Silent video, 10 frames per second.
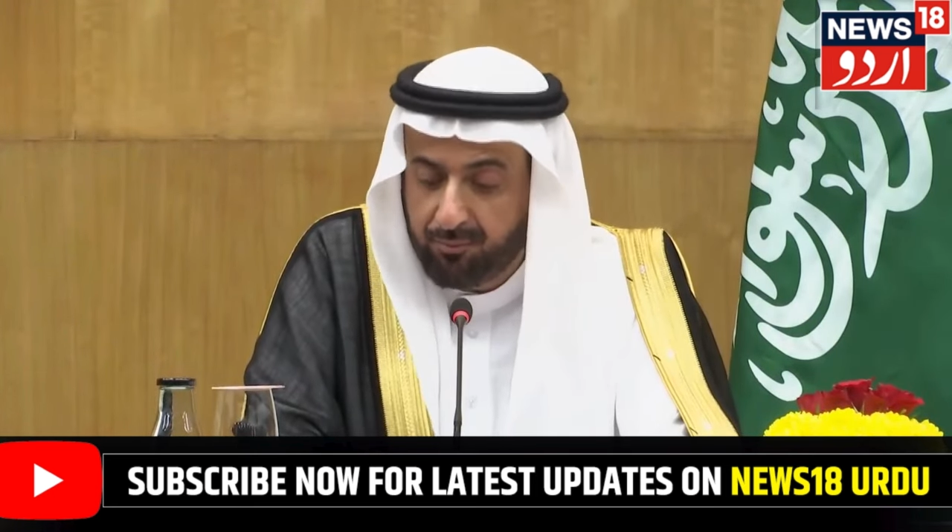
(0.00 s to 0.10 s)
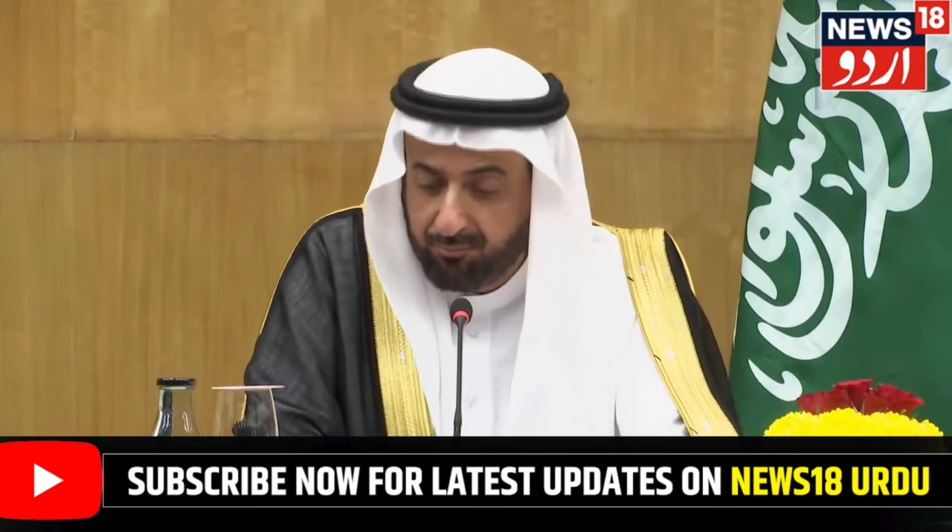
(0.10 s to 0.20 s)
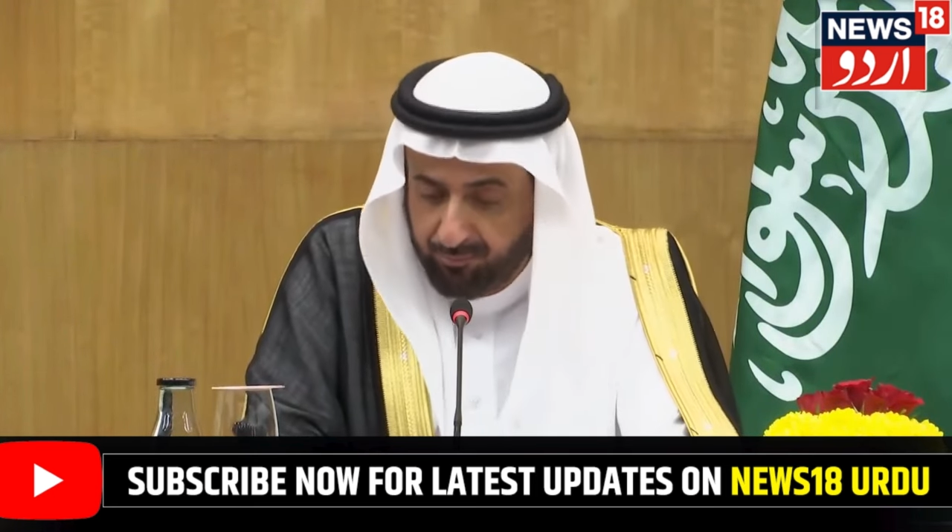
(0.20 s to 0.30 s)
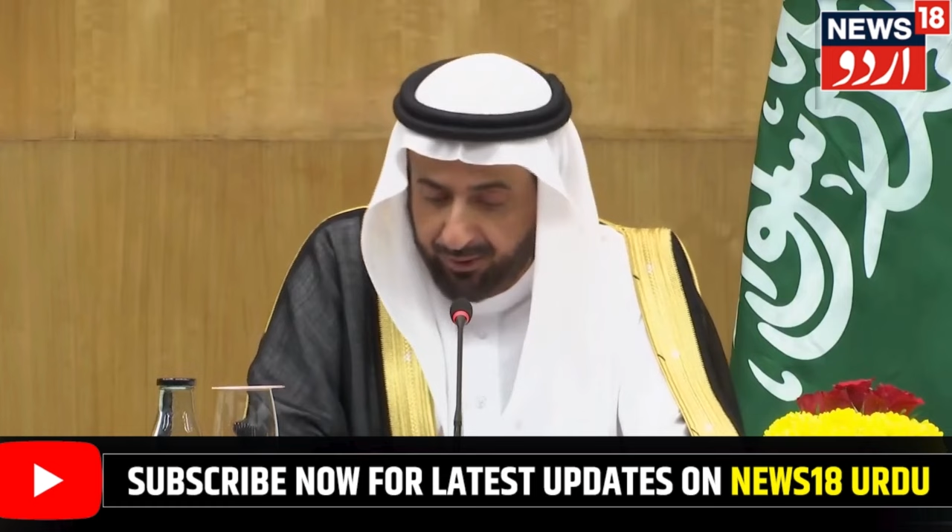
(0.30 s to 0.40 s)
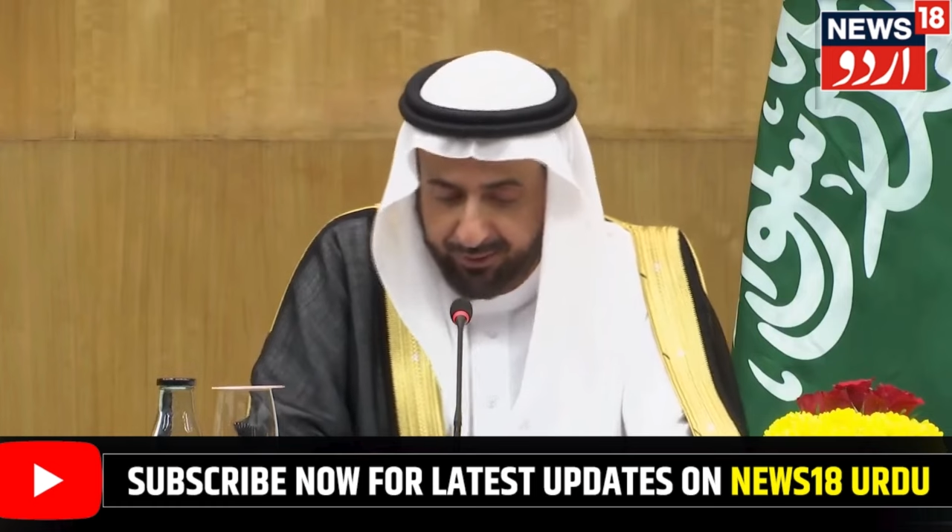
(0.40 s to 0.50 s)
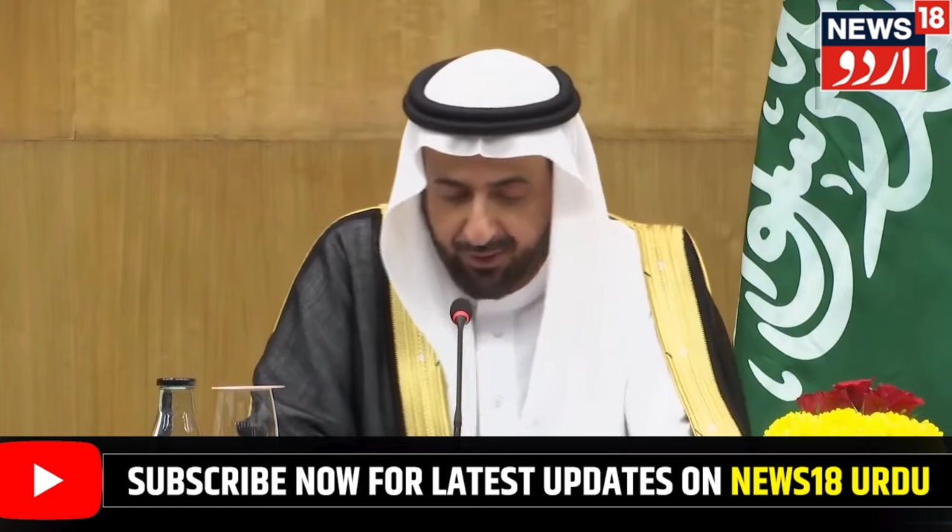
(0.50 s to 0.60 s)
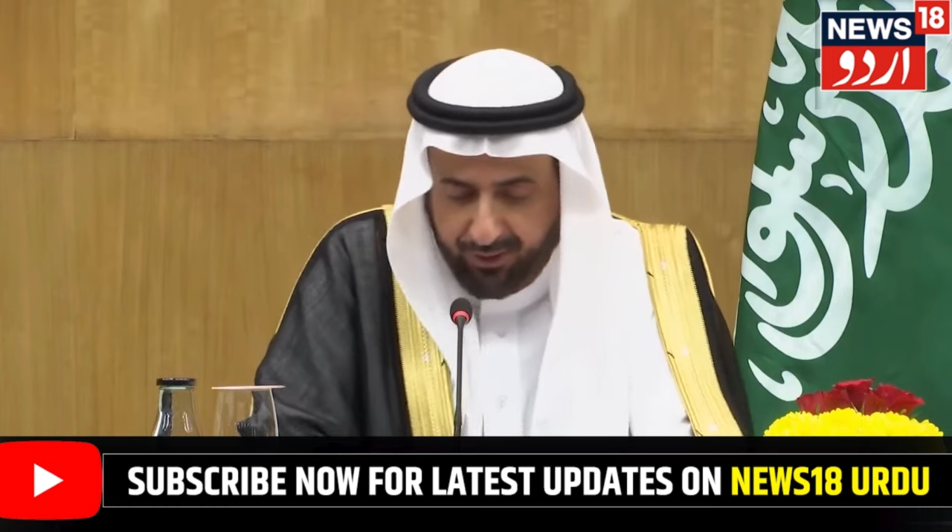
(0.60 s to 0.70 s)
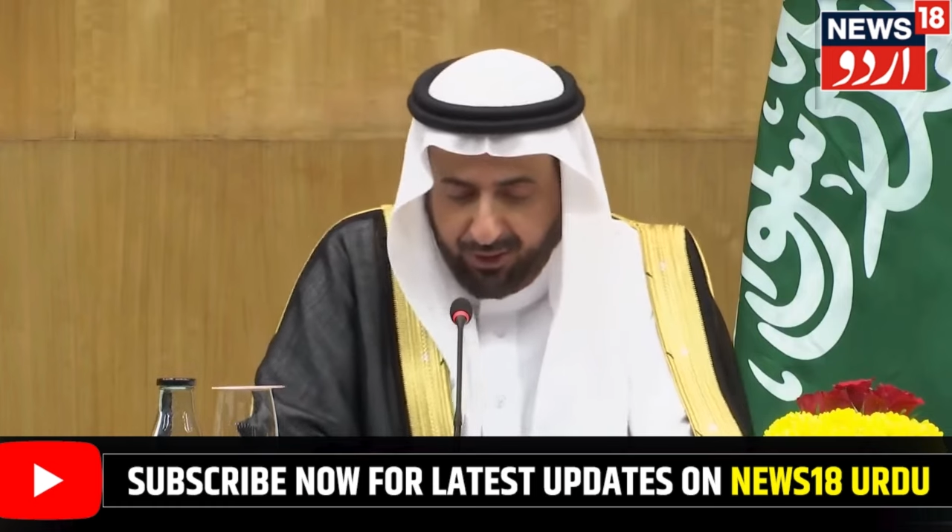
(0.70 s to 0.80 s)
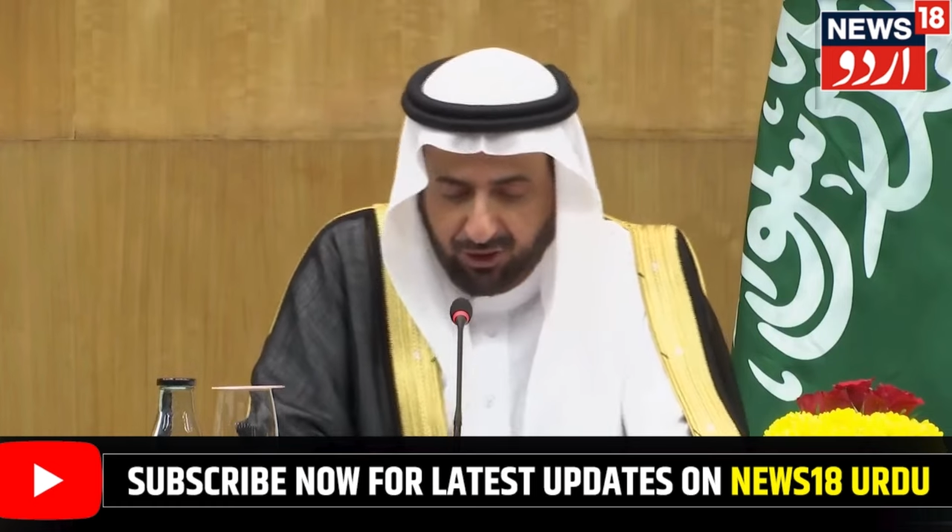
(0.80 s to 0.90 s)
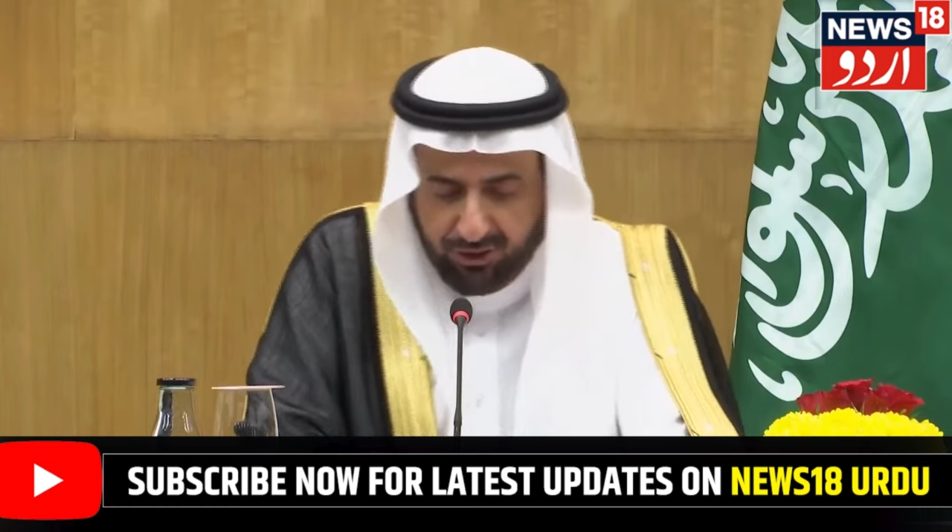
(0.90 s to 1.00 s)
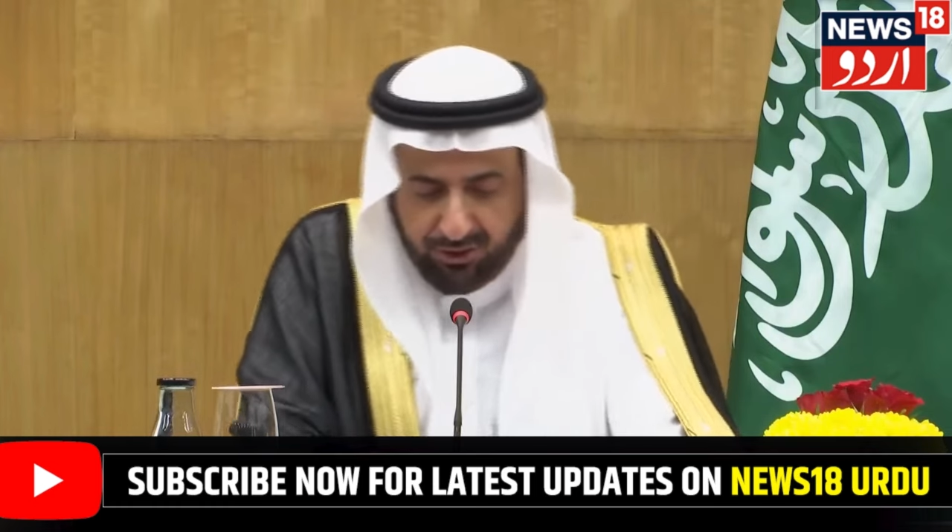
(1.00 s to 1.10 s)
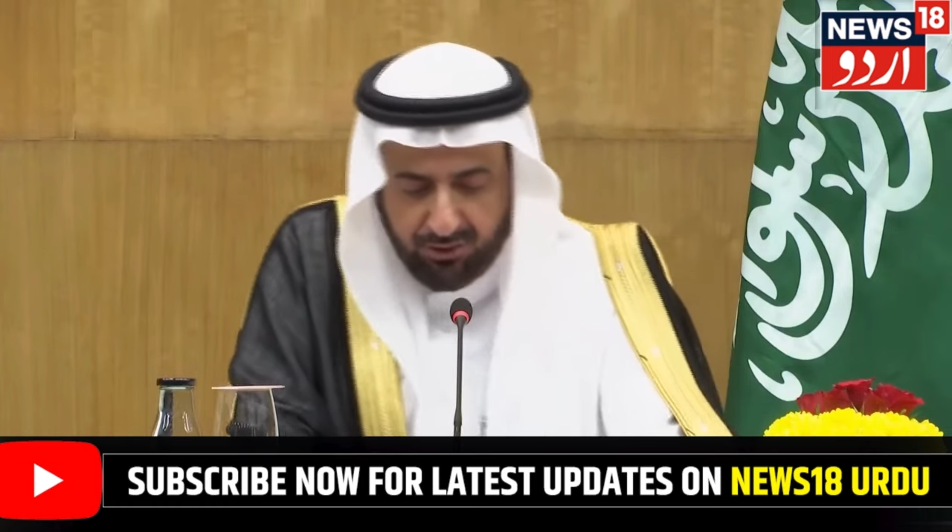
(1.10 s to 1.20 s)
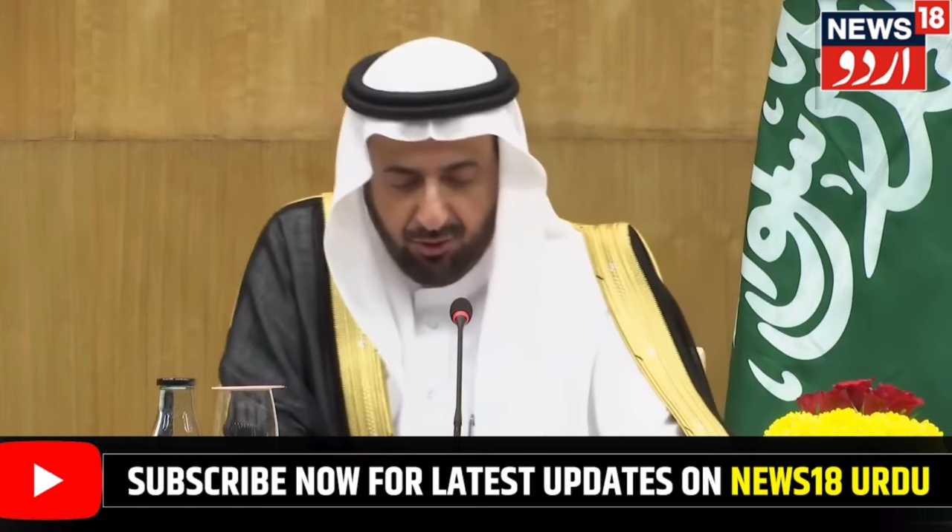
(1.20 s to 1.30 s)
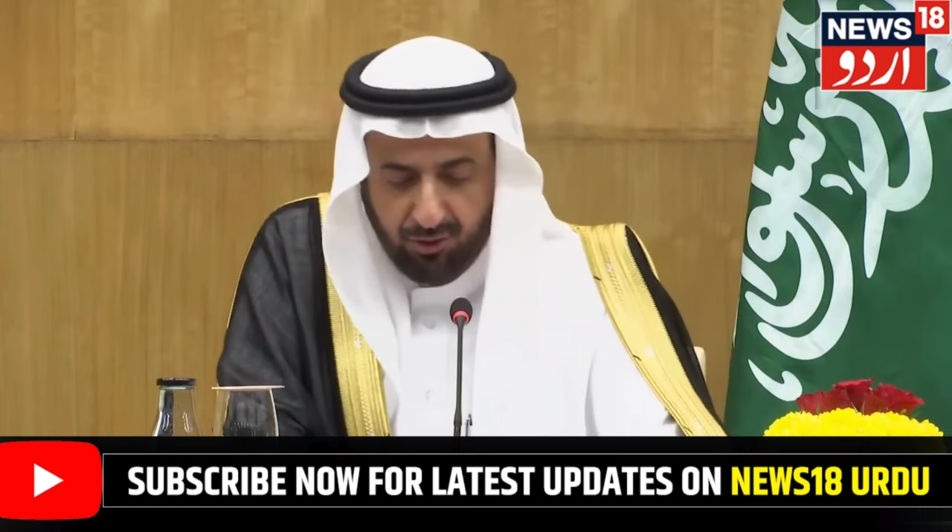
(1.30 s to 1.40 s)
my delegation